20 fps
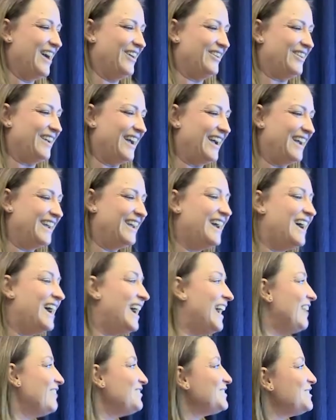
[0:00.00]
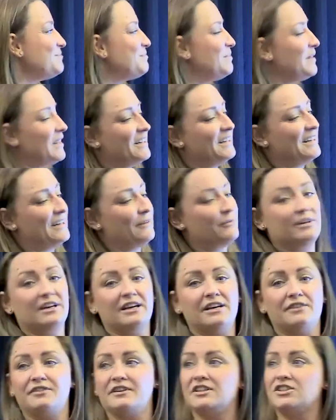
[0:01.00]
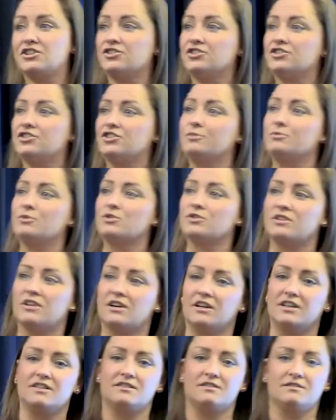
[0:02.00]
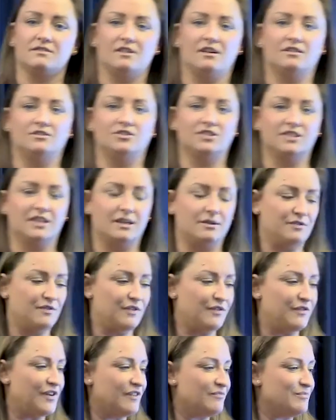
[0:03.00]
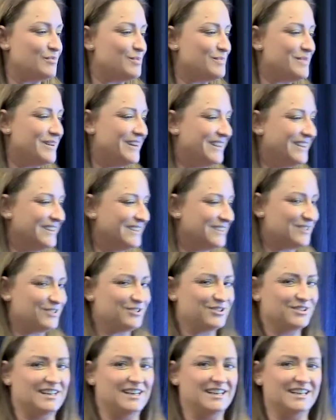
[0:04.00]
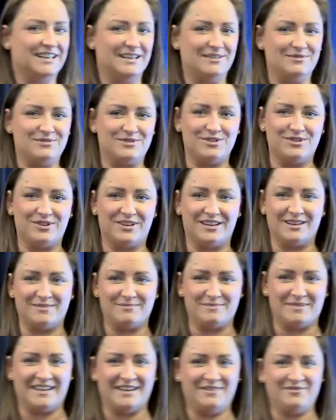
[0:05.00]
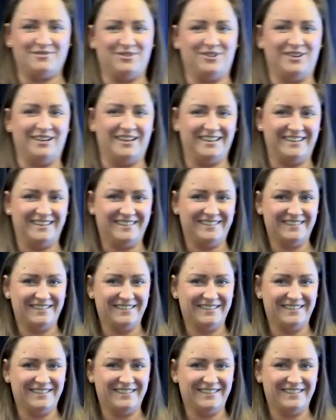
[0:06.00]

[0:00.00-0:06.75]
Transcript: Okay, Housing and Planning Act. We're nearly finished, just 2 more slides. I'll just keep you for 5 more minutes, because Sally keeps looking at me evilly.